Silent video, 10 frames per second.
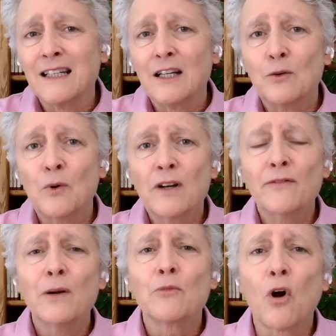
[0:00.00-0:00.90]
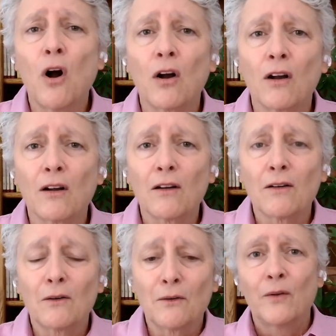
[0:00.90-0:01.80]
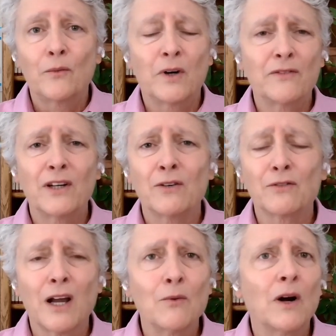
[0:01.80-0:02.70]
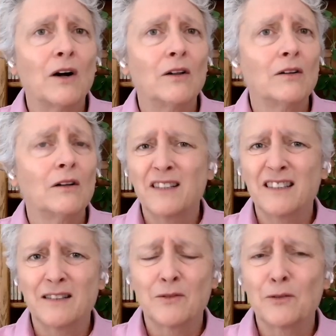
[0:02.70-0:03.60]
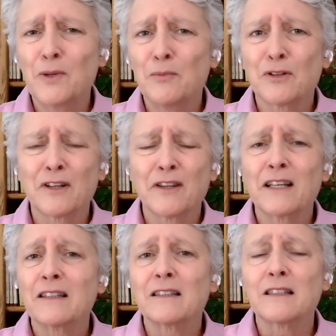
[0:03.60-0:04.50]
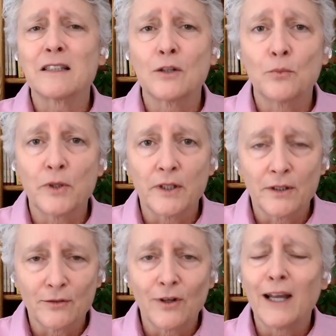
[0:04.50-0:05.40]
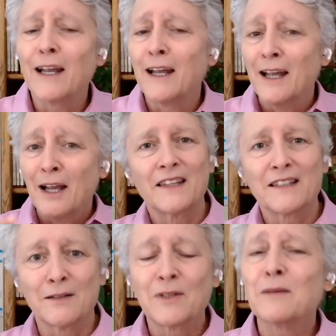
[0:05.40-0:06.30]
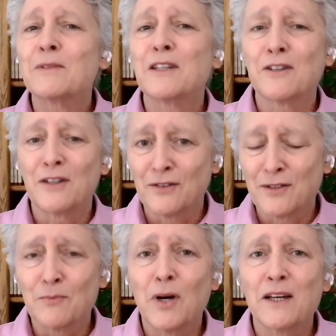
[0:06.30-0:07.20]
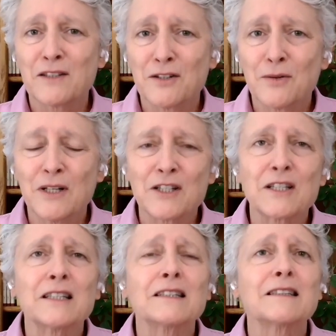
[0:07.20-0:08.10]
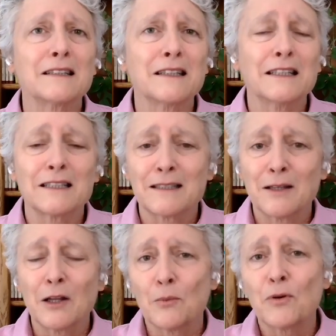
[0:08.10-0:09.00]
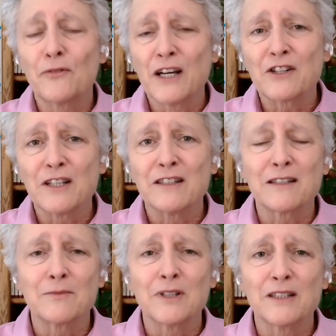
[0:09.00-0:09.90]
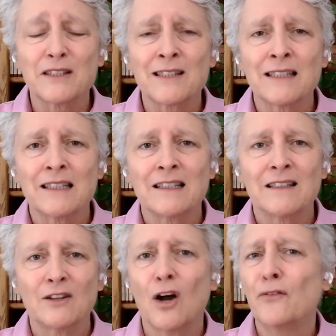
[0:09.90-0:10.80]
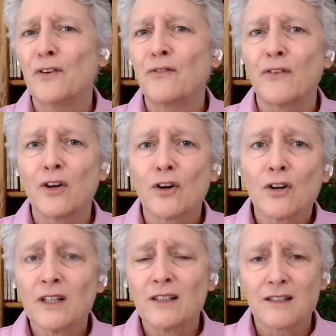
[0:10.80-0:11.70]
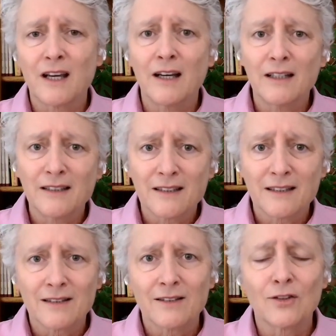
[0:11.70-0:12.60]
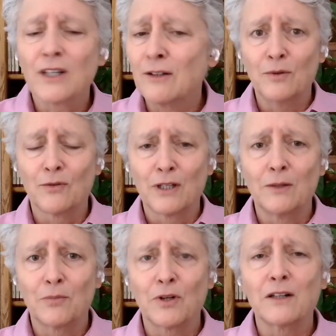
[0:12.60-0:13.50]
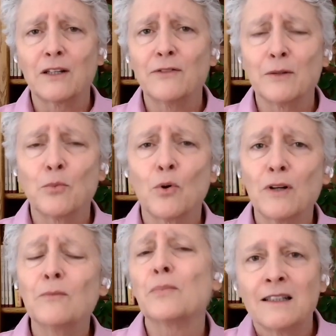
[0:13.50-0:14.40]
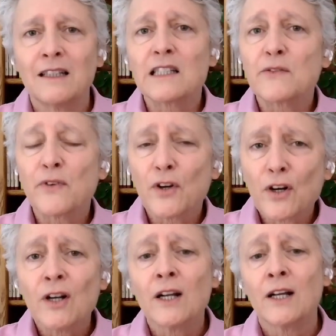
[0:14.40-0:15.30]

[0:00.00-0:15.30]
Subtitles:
what if I'm wrong? What if I don't write well? What if people are going to think this is stupid, right? Sometimes there's imposter questions. It's, perfectionism is often fear in disguise, looking really productive and important, but it's fear.